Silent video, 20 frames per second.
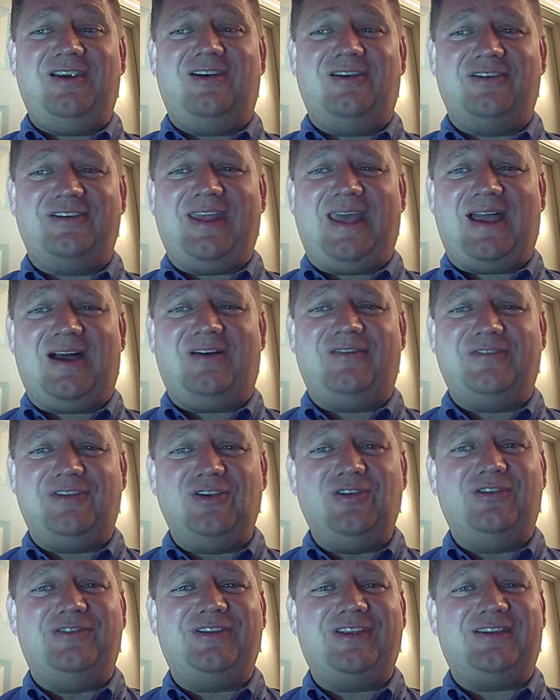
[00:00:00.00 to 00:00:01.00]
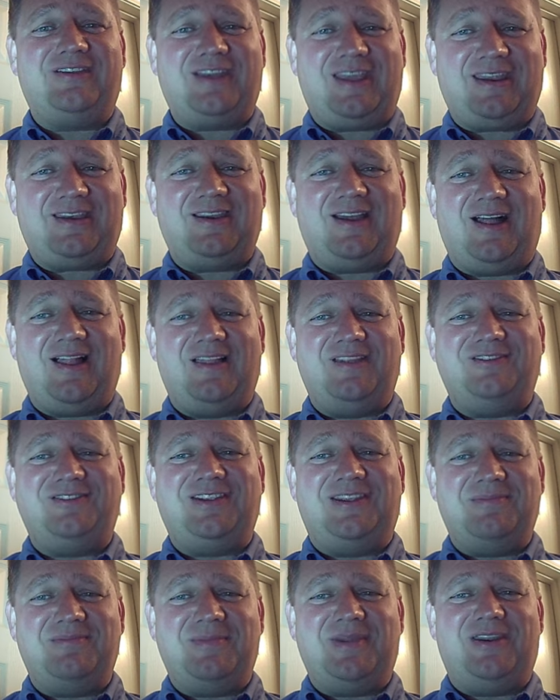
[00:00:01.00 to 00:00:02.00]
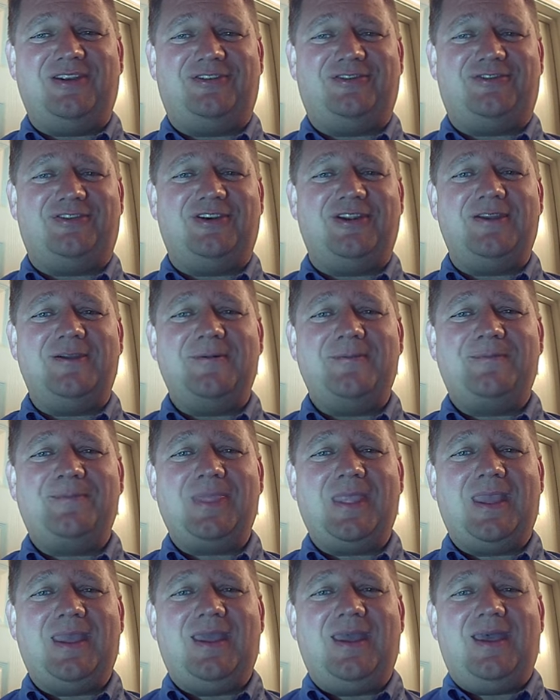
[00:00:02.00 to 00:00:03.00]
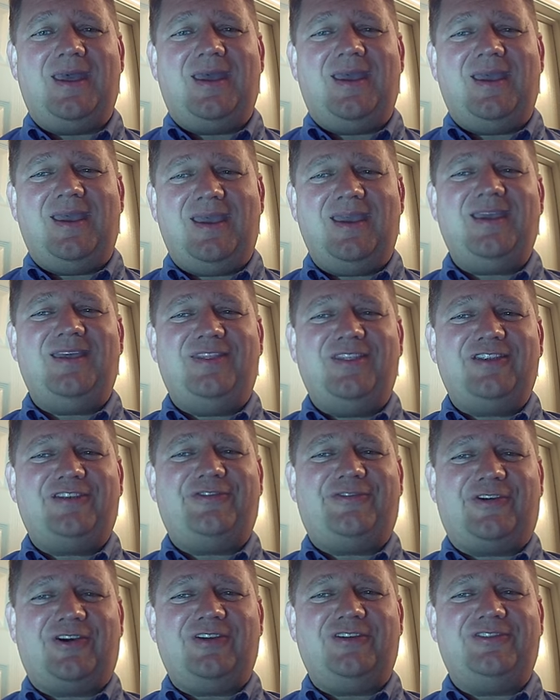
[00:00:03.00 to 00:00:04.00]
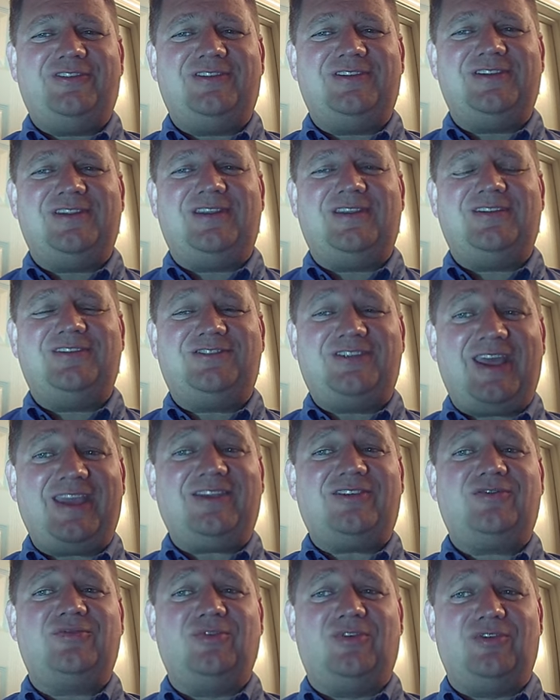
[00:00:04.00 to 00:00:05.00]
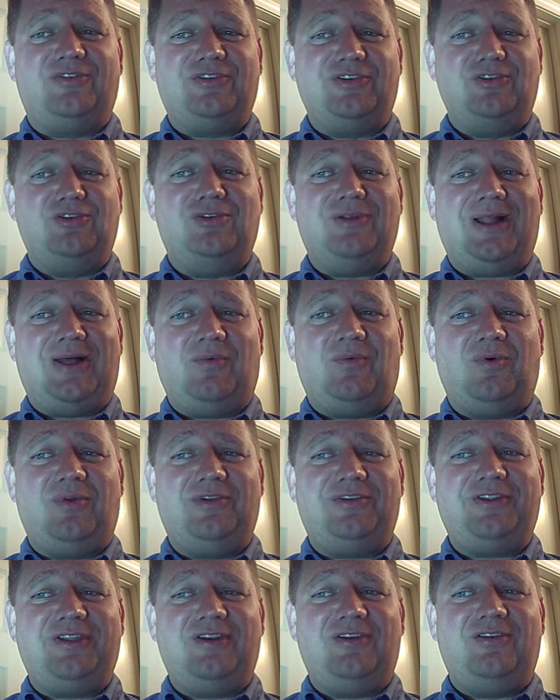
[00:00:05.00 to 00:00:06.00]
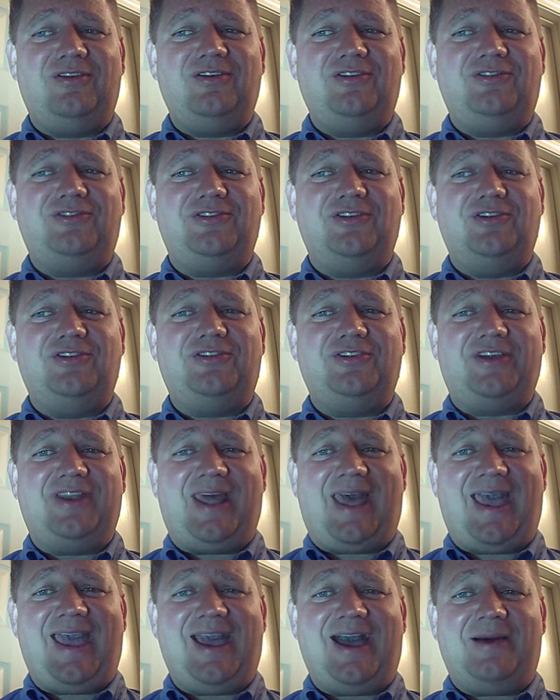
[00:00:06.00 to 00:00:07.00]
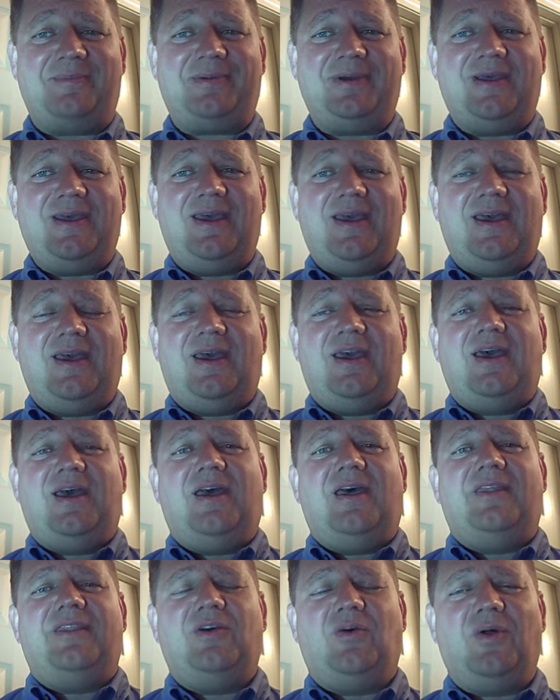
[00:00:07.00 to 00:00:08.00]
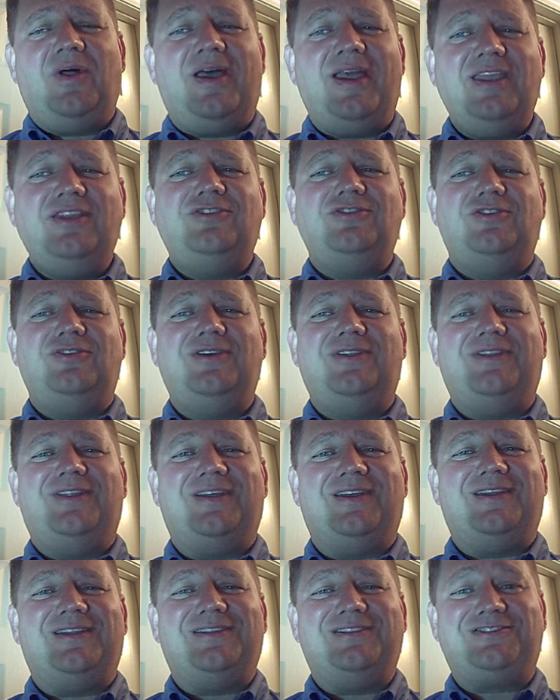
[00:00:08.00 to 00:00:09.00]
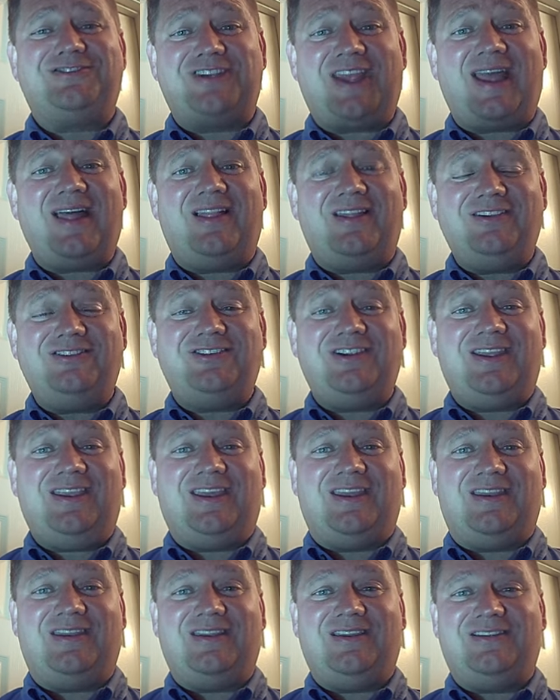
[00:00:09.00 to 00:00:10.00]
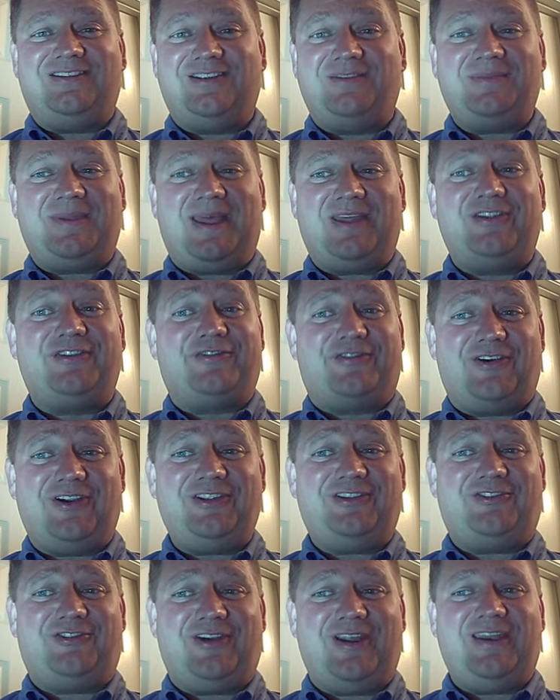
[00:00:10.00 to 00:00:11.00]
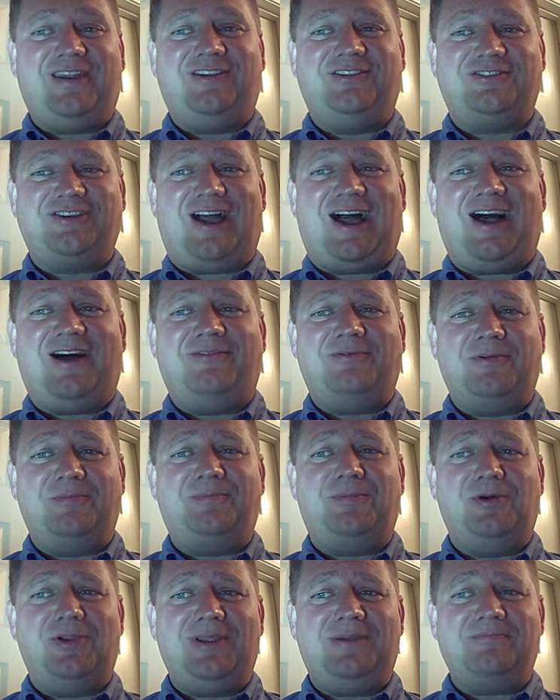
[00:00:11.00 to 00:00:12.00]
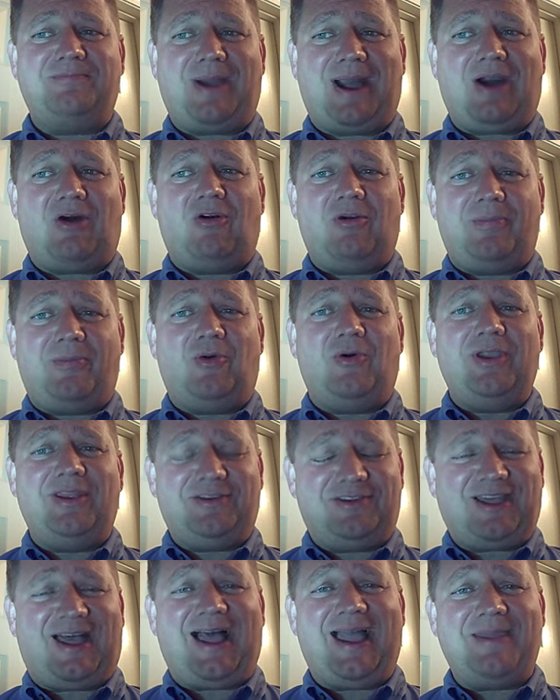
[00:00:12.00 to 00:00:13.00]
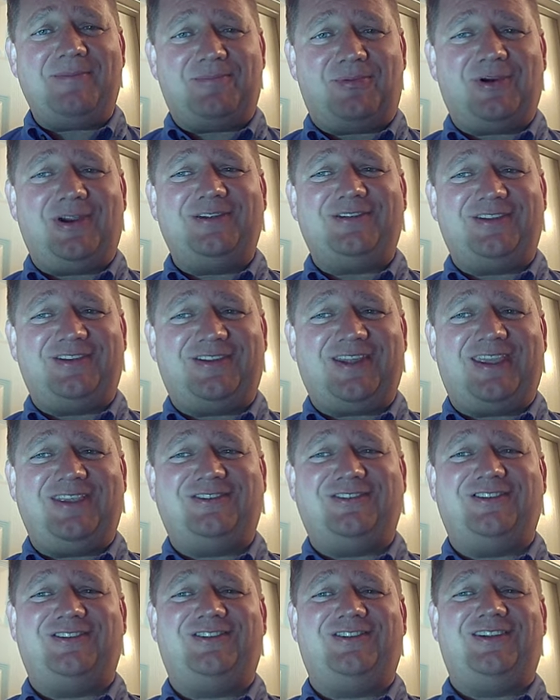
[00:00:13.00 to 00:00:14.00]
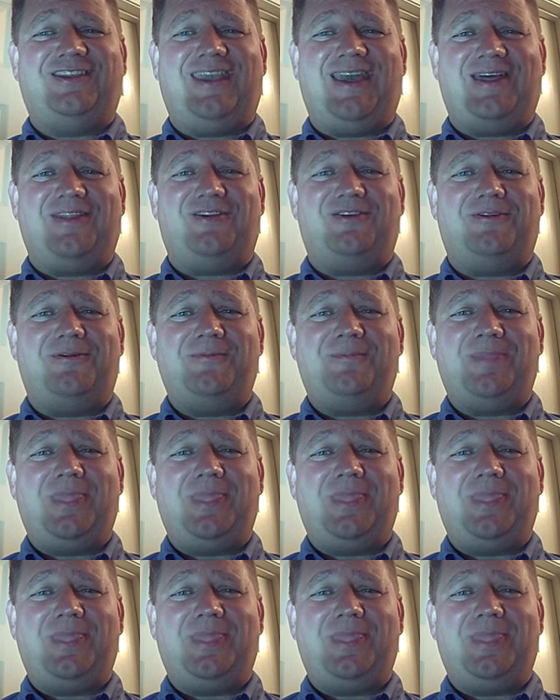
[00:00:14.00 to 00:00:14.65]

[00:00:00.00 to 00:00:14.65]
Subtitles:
years now of using technology in ministry. In this first TECHtual tool, I want to introduce you to an app that will aid you in the challenging and sometimes frustrating job of putting PowerPoint type presentations together.